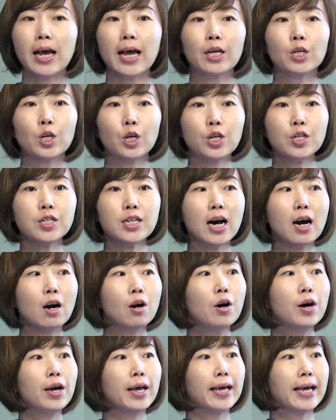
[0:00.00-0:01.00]
It turns
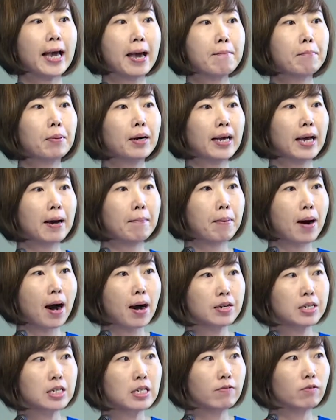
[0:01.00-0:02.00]
out it can play a
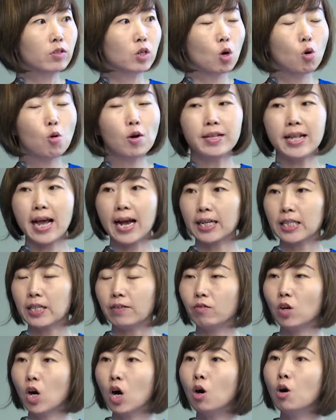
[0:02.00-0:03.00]
positive role or
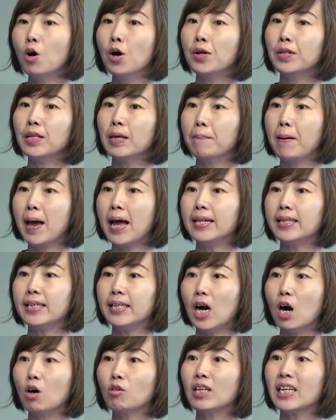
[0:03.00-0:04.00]
negative role
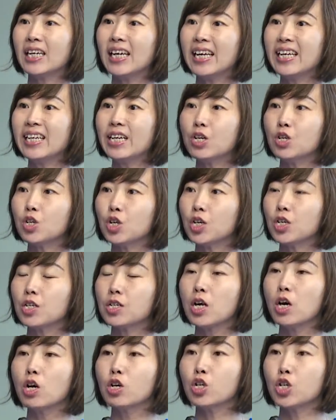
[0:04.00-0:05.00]
depending on the
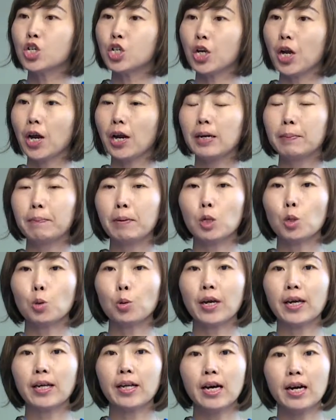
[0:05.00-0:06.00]
linkages shared
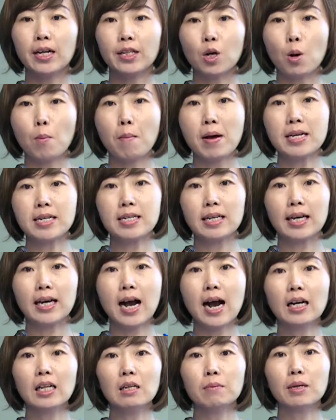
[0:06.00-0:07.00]
between domestic
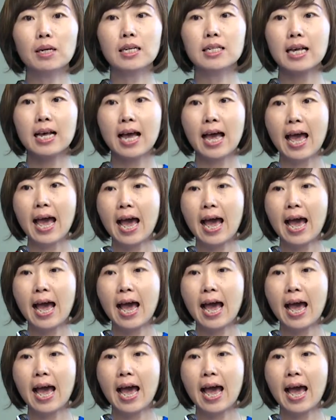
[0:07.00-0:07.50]
economies